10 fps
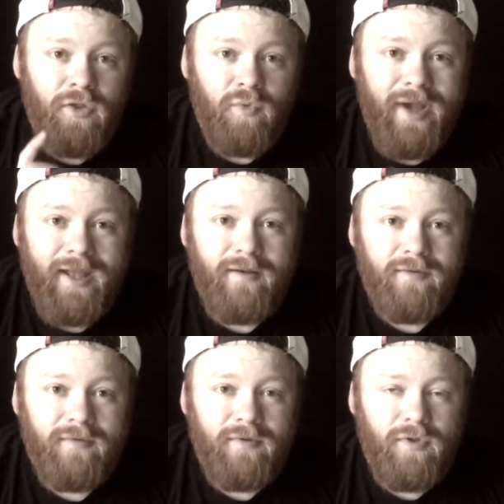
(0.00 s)
red
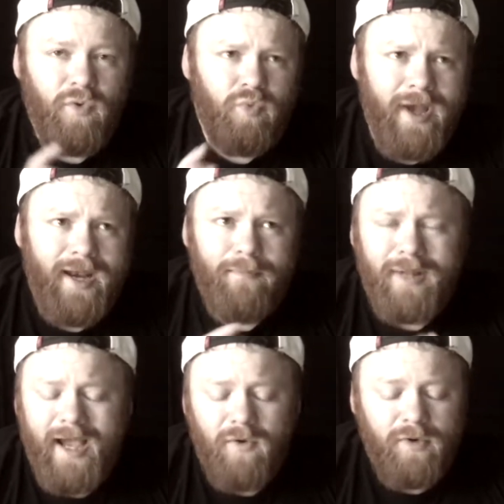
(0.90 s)
and
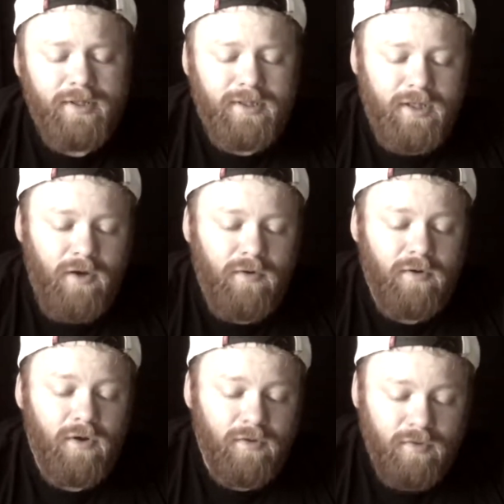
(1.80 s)
black ones. So
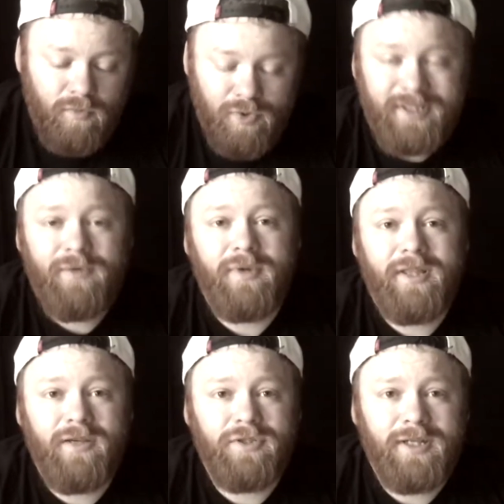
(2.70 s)
we'll see what
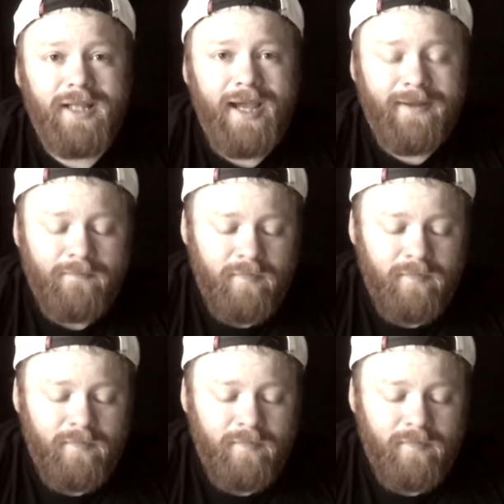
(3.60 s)
those look like.